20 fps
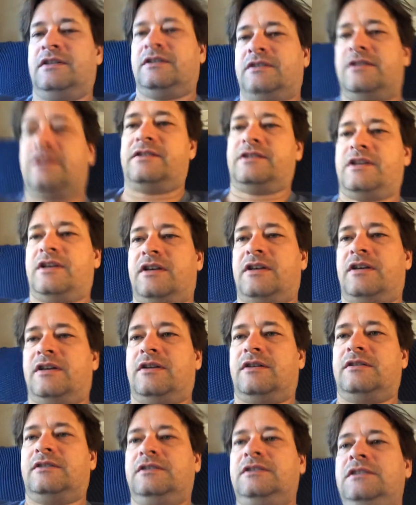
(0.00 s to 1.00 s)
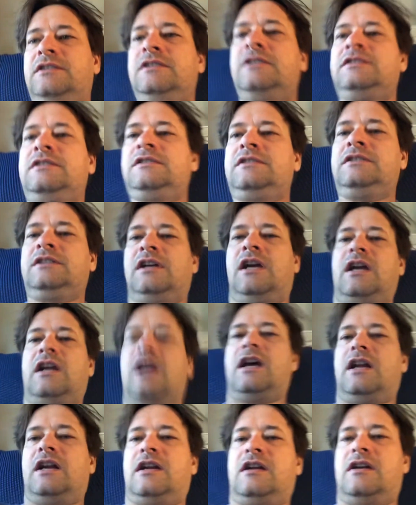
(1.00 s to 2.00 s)
So I
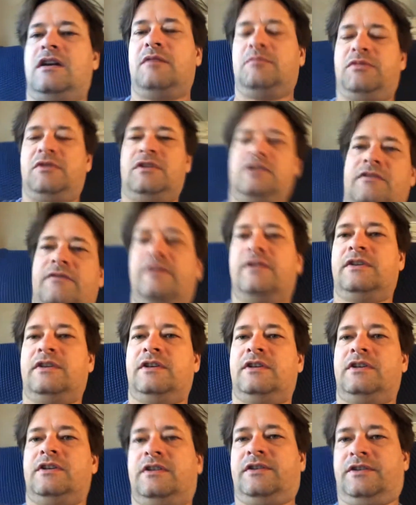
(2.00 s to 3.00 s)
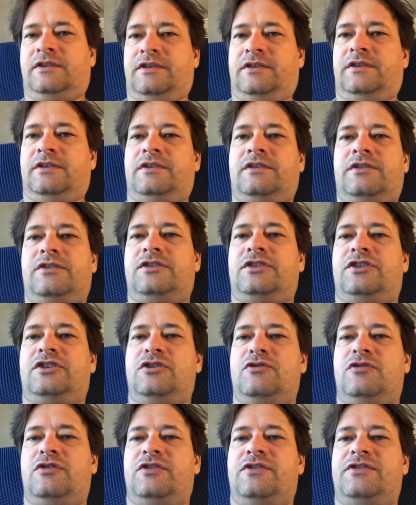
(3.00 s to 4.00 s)
got a couple of
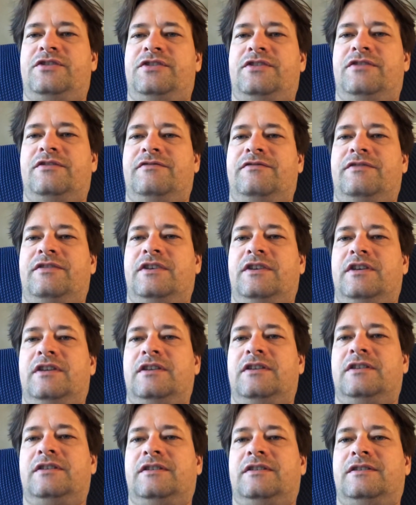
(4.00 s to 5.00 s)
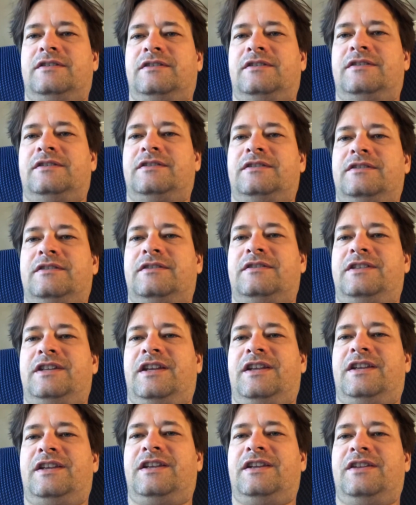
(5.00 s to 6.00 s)
shooters of
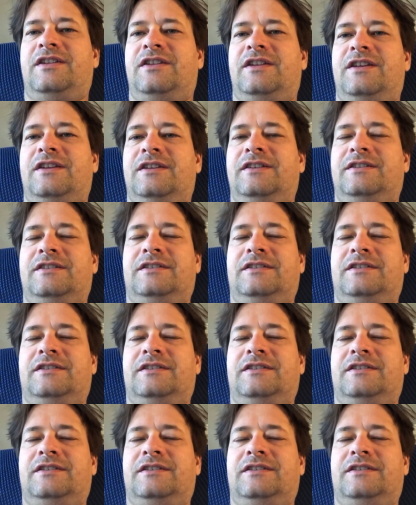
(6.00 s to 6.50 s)
tequila.